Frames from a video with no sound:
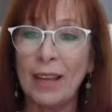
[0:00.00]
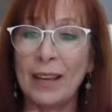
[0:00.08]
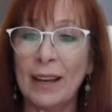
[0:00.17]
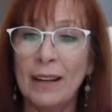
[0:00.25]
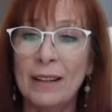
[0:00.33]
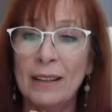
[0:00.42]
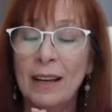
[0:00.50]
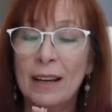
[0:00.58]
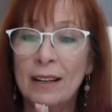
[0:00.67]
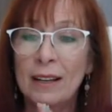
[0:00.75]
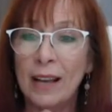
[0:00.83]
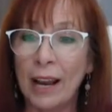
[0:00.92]
And
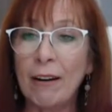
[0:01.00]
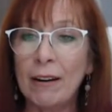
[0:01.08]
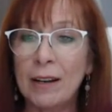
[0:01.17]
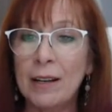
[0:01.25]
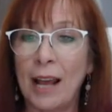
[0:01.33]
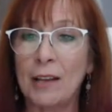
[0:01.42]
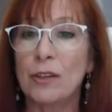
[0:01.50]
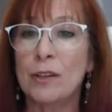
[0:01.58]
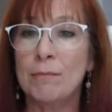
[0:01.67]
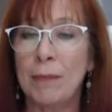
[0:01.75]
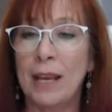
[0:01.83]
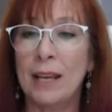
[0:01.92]
Erin actually
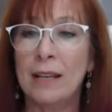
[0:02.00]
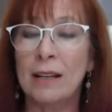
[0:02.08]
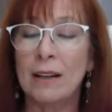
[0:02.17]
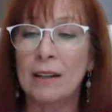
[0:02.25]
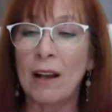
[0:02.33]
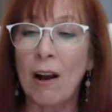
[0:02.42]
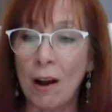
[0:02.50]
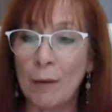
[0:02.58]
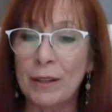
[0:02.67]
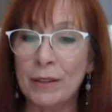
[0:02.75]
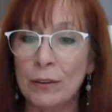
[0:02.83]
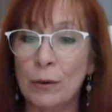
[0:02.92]
made a
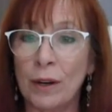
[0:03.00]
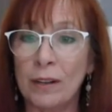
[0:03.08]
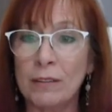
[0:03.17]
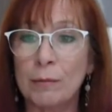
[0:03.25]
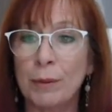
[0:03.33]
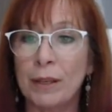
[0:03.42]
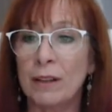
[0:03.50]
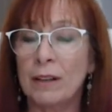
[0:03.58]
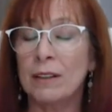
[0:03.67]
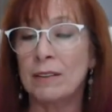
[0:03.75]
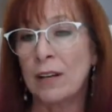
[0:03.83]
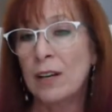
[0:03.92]
comment to us
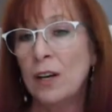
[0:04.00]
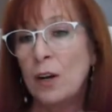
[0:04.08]
because